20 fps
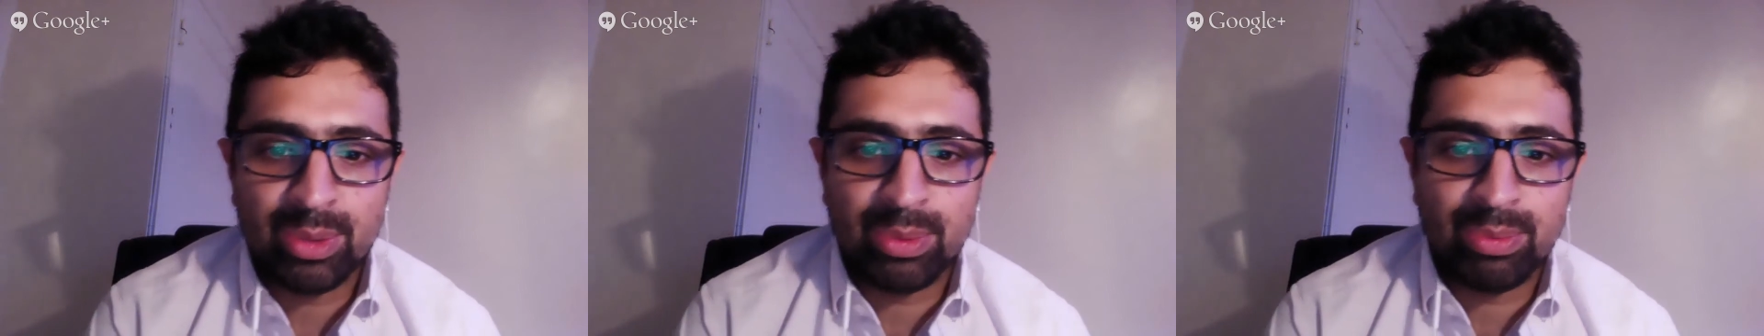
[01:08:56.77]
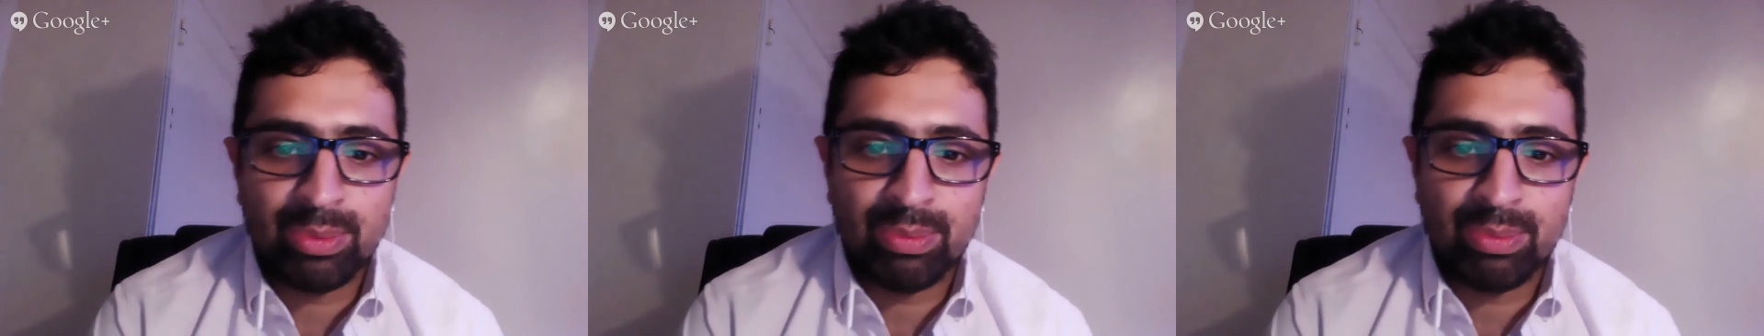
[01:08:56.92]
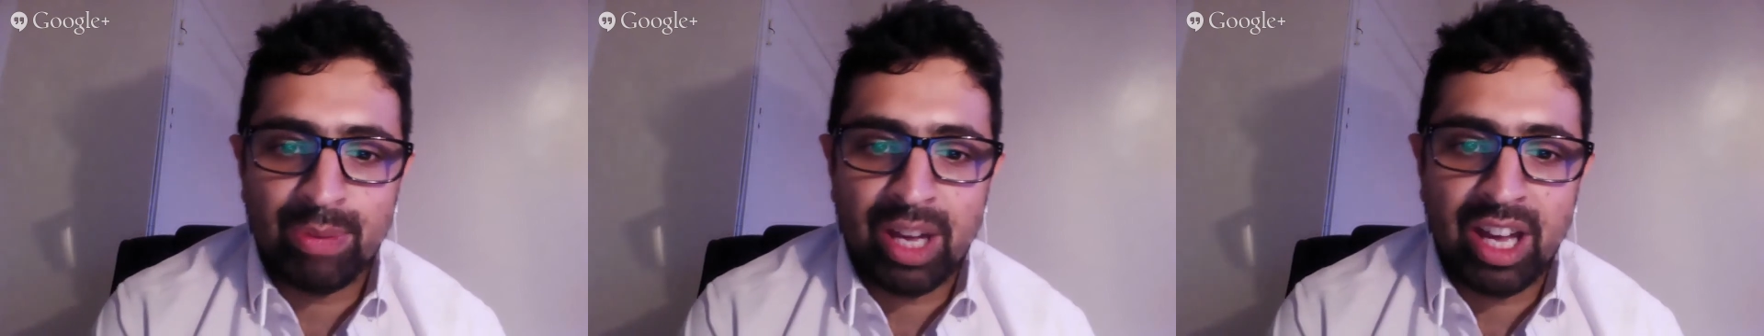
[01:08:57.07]

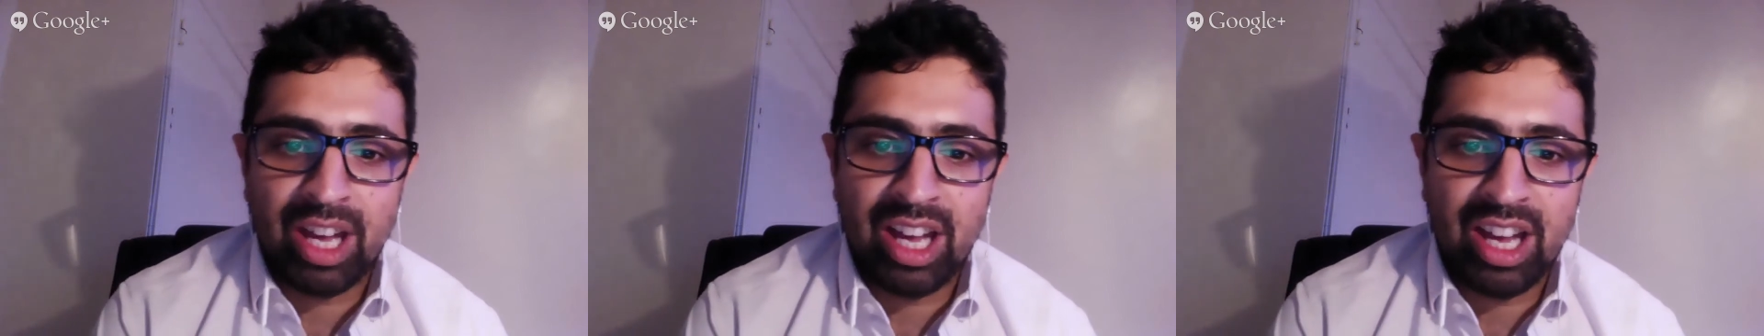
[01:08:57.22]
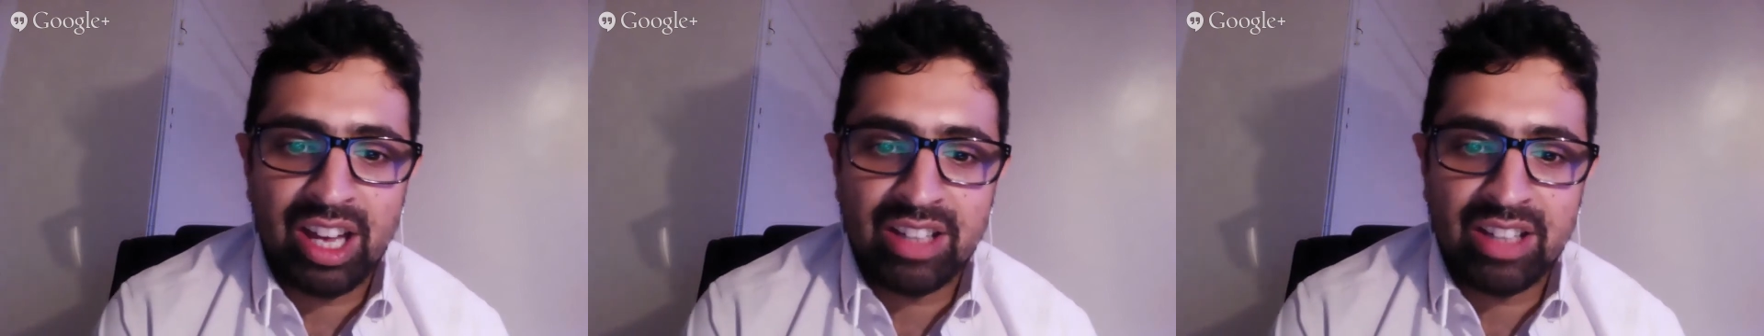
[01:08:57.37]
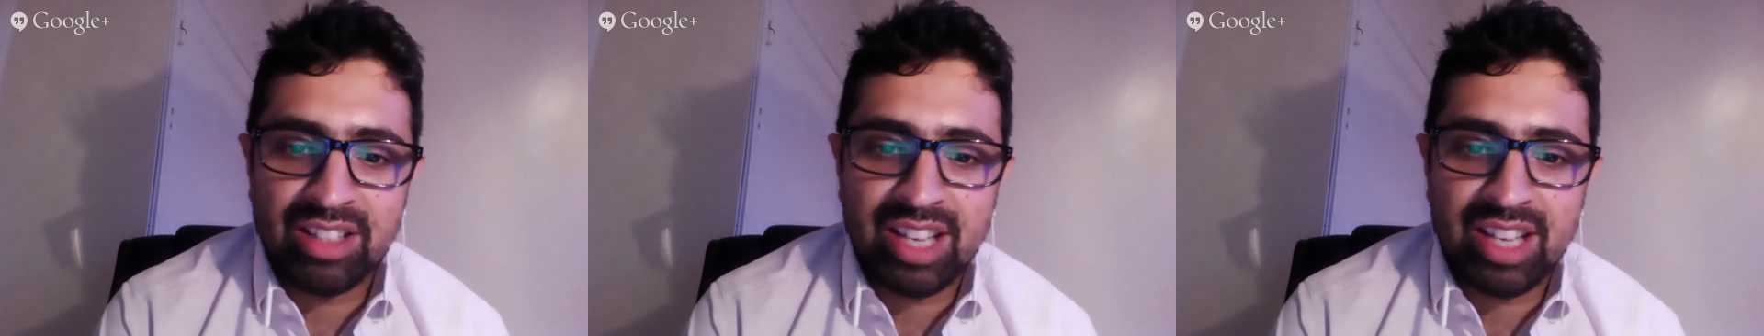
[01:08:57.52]

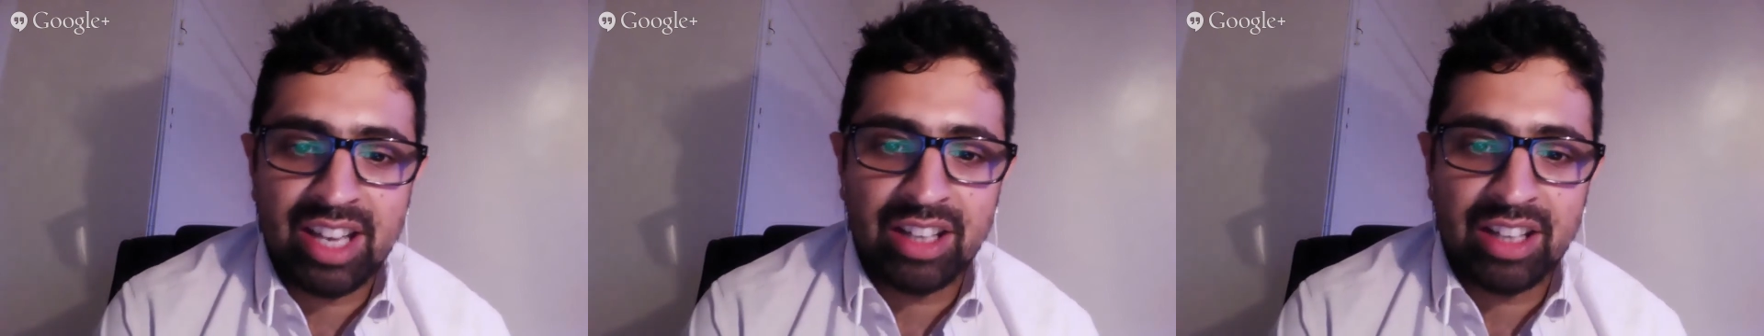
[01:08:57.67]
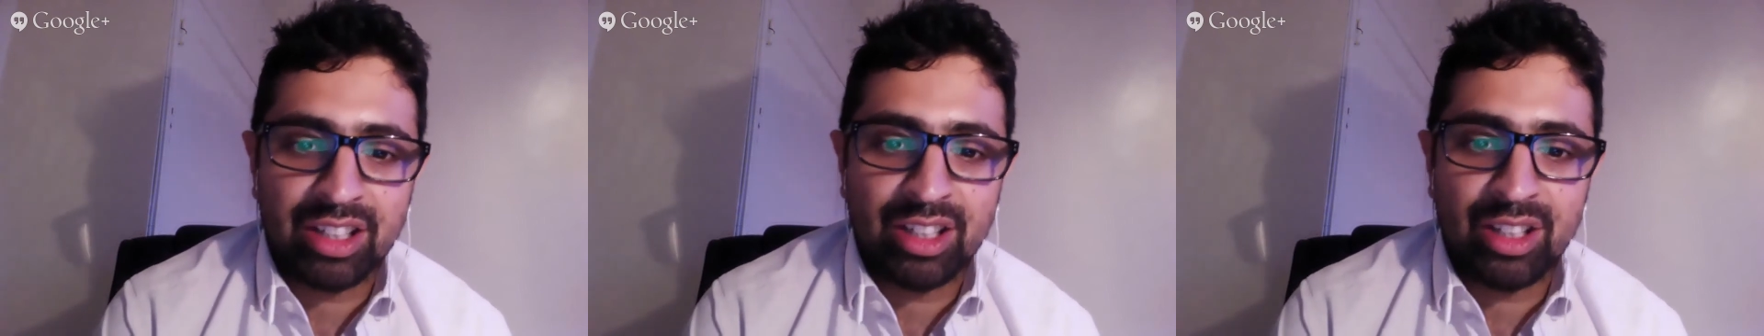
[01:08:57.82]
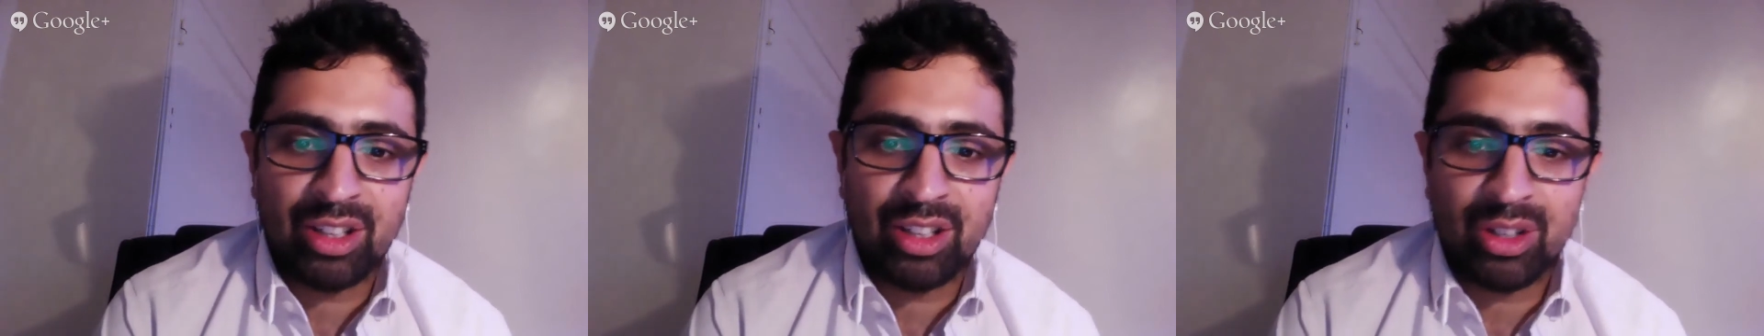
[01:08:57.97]
10
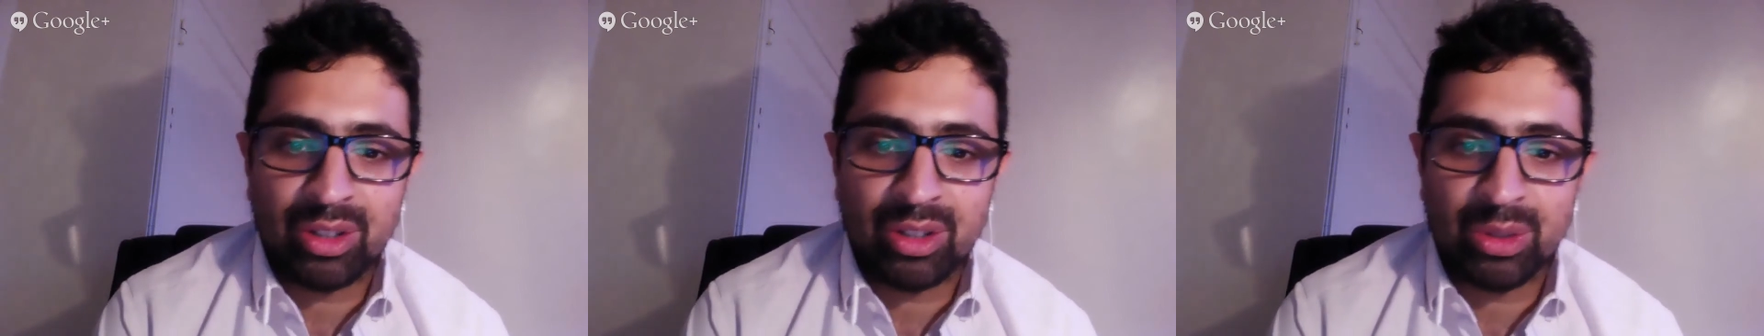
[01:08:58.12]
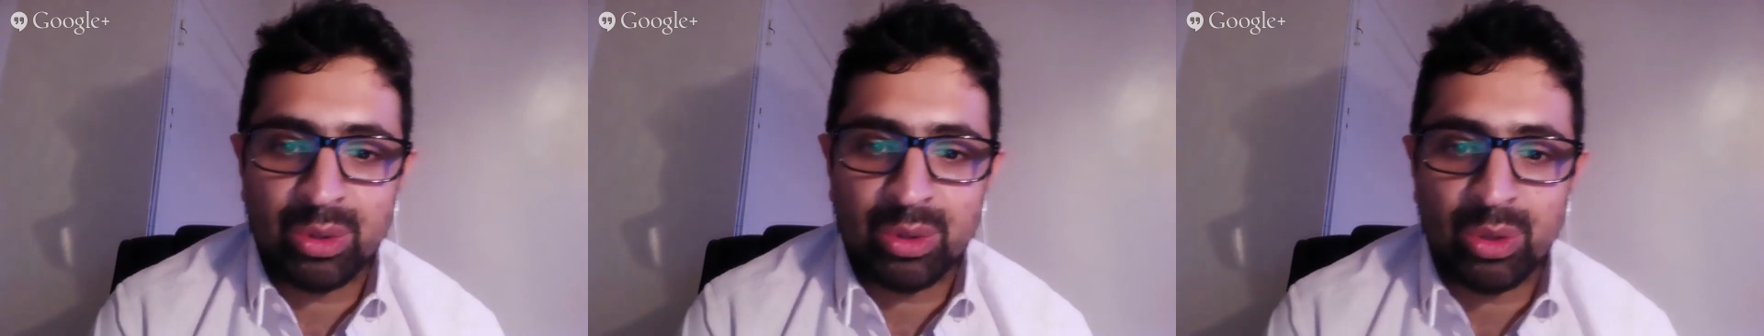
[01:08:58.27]
o'clock,